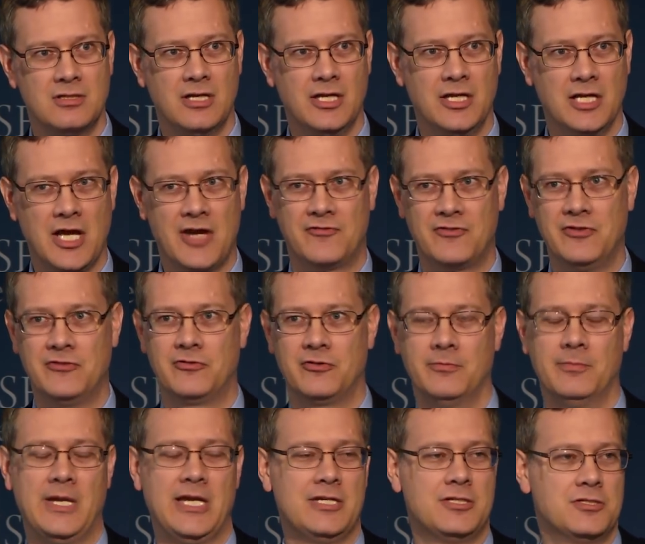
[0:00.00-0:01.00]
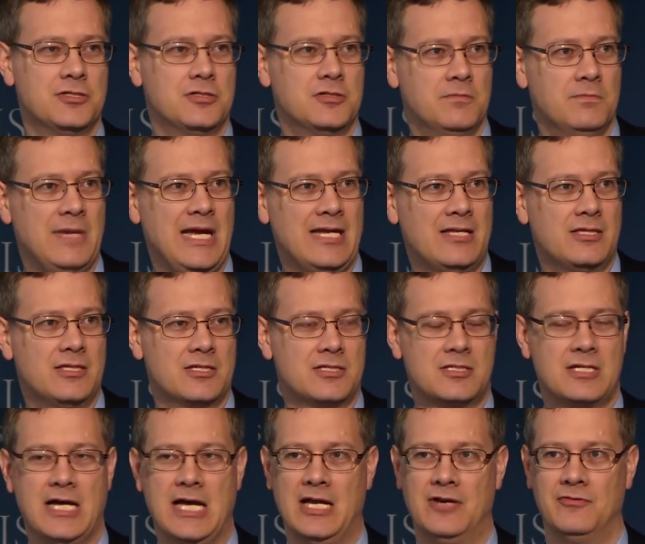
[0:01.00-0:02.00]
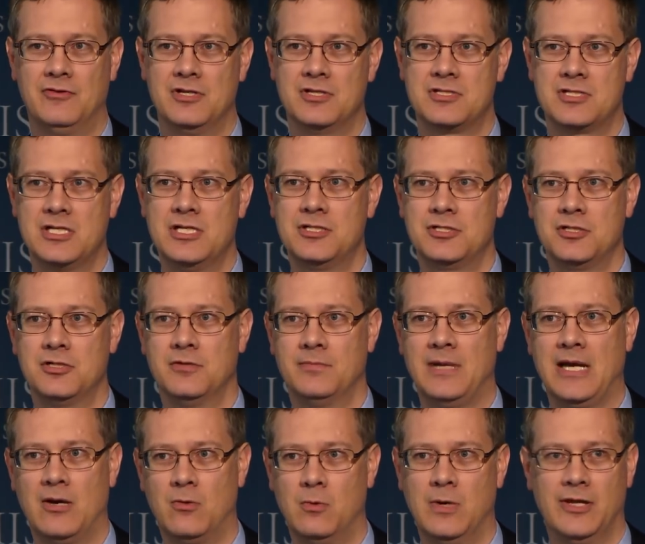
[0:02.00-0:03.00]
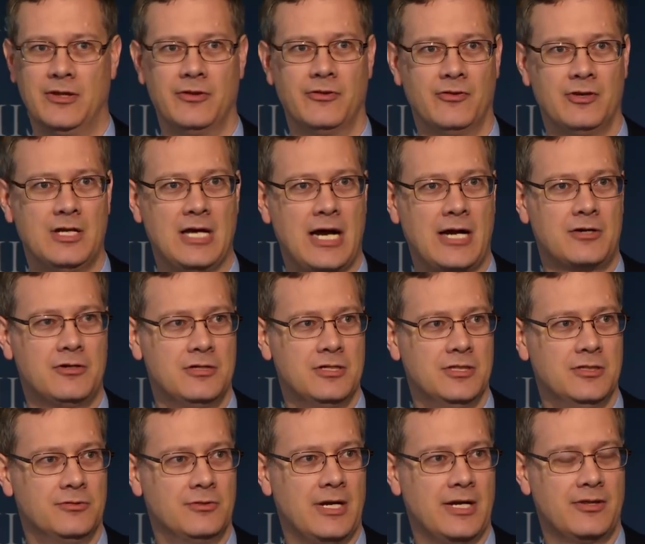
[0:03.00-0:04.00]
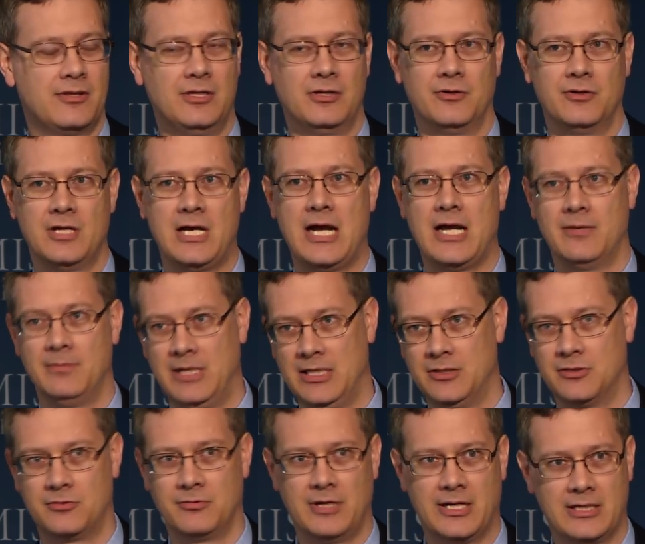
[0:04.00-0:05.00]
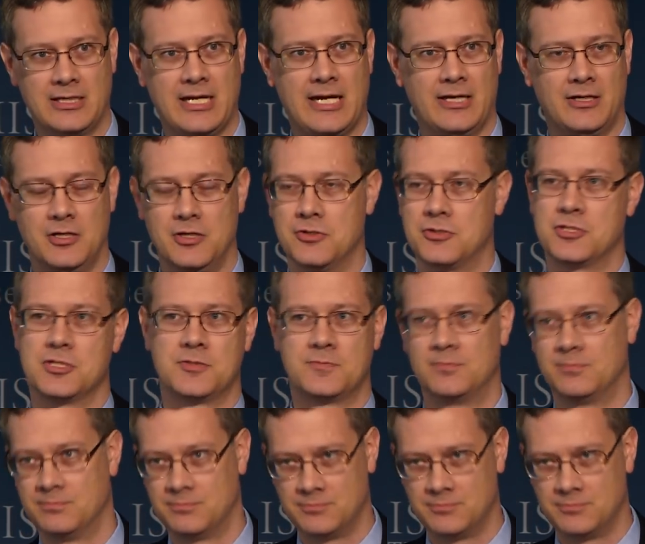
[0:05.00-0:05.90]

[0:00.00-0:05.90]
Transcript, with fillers: enough information to make this kind of decision about whether the doctor did the right thing or not, and made the correct diagnosis,